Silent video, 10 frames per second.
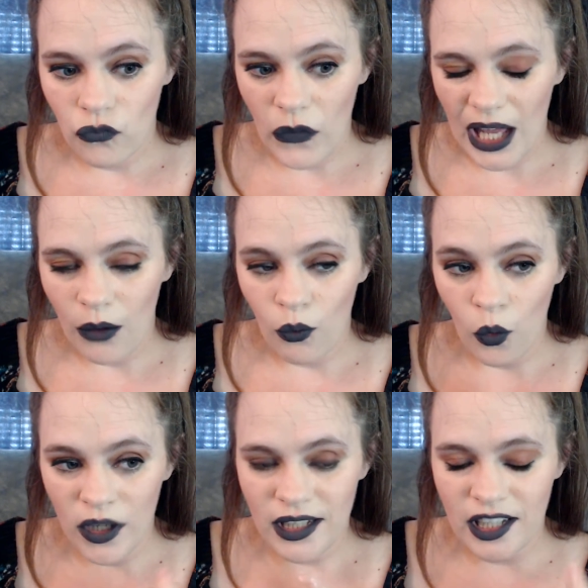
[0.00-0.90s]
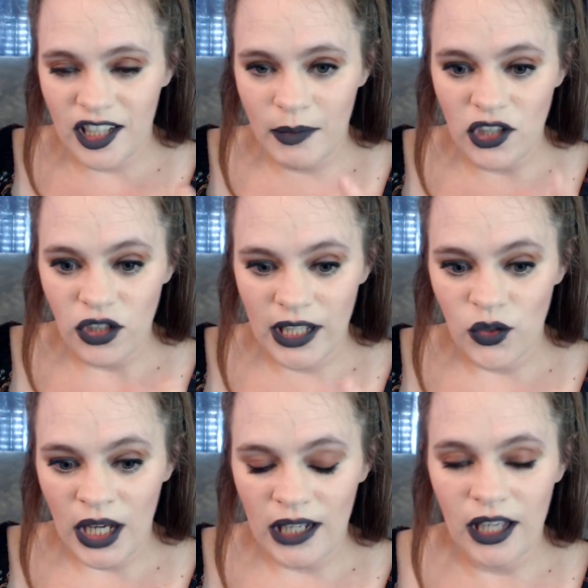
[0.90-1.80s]
Once especially it
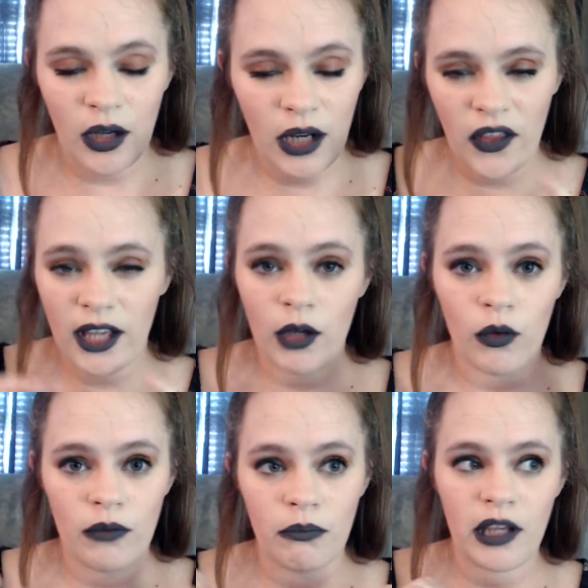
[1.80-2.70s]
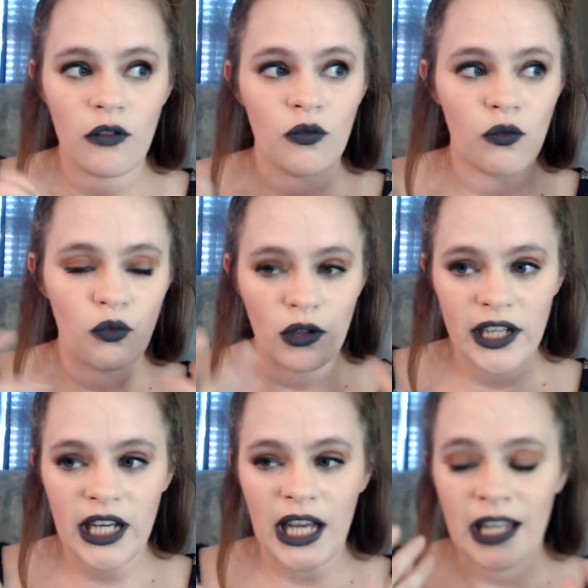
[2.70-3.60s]
dried down, I think it would be really
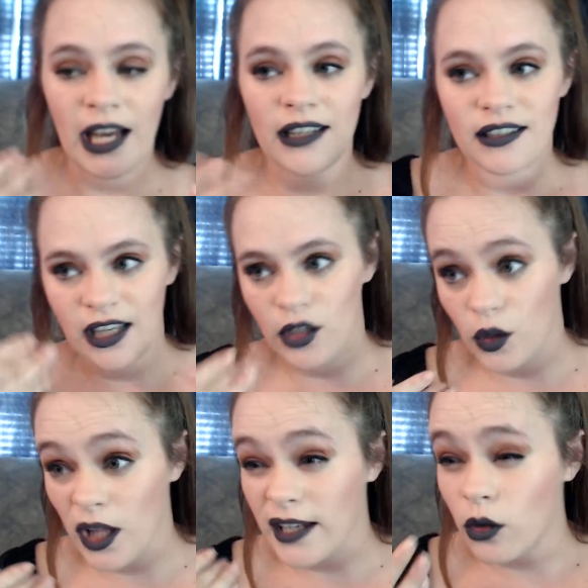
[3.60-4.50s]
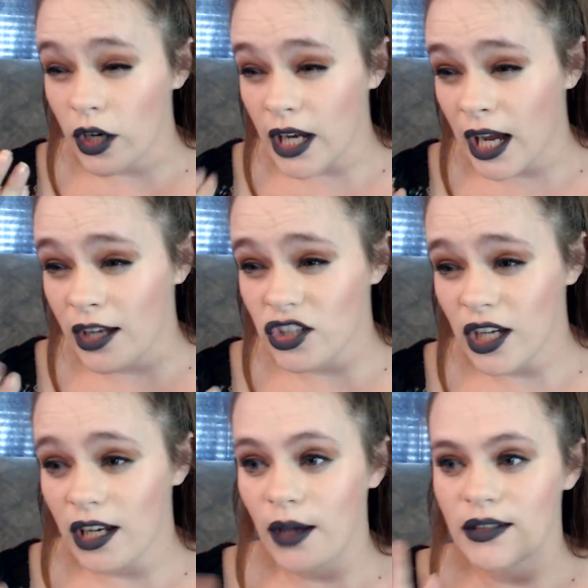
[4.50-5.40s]
nice because I do like dark
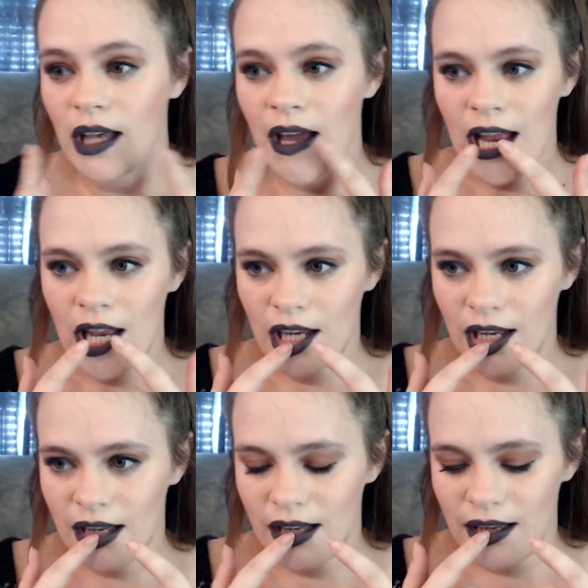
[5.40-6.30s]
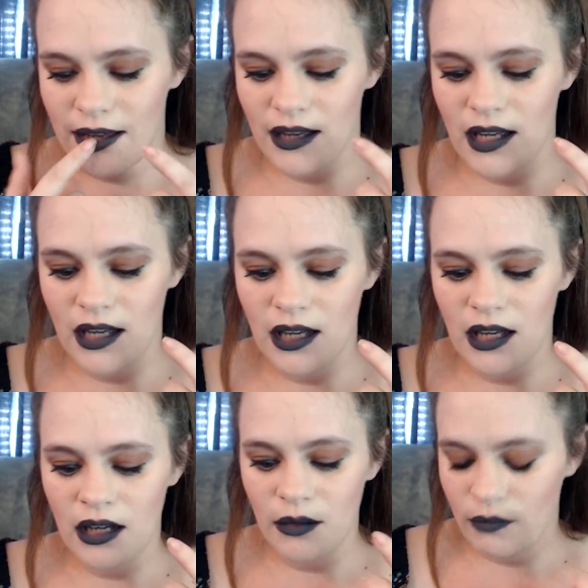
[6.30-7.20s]
eyeshadows.
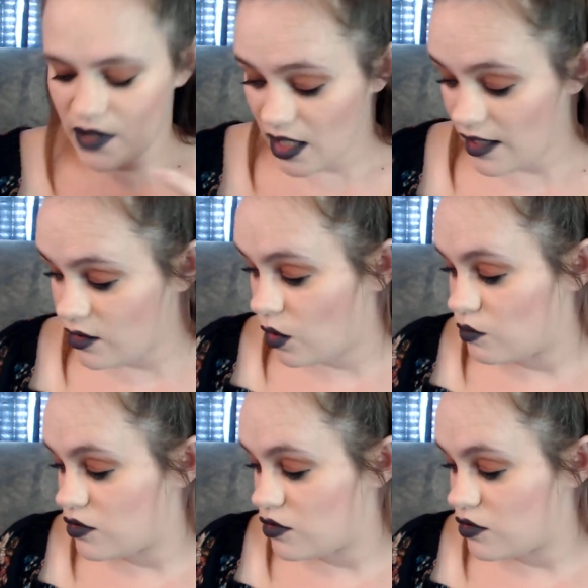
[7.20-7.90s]
I don't,